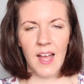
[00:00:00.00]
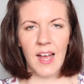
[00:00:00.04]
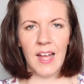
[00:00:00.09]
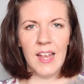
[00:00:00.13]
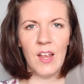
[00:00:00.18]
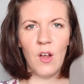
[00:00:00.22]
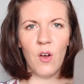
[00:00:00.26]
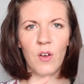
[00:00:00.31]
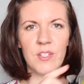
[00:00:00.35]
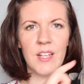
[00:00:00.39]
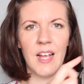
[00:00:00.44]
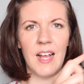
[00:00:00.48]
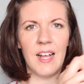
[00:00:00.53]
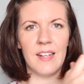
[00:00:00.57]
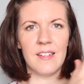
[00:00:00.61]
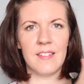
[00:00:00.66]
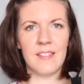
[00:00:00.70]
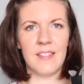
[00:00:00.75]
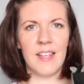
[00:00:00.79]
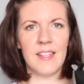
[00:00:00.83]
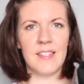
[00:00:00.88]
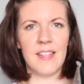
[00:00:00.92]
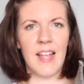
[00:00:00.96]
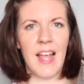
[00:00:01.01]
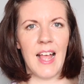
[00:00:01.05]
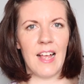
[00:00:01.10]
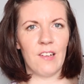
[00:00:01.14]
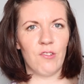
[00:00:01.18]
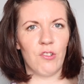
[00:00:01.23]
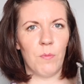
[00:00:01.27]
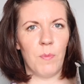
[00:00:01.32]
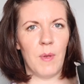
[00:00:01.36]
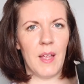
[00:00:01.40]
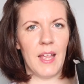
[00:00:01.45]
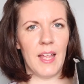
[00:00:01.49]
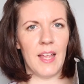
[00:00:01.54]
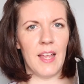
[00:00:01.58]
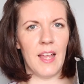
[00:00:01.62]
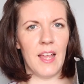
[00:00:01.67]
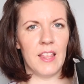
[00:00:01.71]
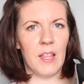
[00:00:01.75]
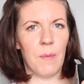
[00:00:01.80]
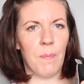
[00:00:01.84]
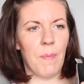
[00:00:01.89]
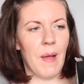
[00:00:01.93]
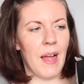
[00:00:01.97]
It also has this extra bit
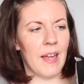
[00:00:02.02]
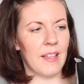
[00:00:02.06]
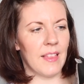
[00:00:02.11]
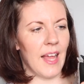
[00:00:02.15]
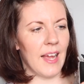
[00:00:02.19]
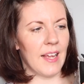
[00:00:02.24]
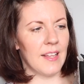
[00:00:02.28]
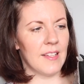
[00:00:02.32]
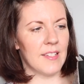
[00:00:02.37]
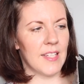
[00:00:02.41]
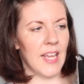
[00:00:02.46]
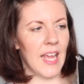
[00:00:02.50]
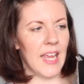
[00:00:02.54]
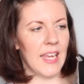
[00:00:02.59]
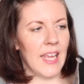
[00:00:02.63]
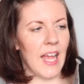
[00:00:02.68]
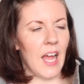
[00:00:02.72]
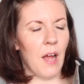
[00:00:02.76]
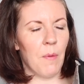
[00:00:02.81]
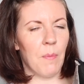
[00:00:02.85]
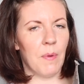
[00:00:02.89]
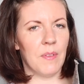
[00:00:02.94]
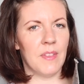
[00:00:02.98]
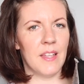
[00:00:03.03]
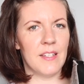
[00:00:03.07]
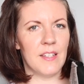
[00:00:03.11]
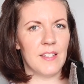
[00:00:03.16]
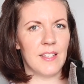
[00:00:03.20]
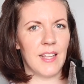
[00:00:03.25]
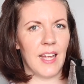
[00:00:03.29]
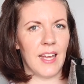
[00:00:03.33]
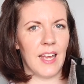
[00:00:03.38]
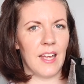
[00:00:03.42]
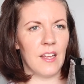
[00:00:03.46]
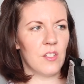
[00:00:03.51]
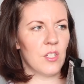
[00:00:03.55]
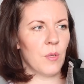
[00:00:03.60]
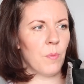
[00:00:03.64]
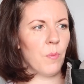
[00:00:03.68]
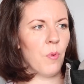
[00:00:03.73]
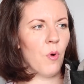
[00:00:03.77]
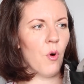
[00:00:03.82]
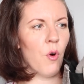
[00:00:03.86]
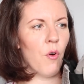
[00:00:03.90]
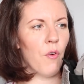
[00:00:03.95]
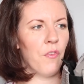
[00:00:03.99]
in the back that I can take out, but this is like a
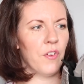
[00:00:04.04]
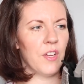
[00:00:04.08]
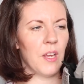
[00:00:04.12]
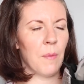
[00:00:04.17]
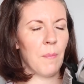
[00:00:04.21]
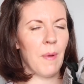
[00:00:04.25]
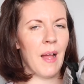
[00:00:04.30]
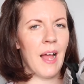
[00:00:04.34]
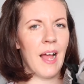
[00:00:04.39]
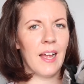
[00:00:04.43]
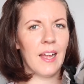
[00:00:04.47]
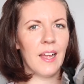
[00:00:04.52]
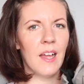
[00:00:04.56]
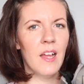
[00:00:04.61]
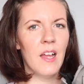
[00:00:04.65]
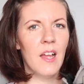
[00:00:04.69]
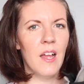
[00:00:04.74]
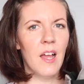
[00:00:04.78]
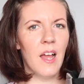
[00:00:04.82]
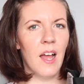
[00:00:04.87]
support for your back,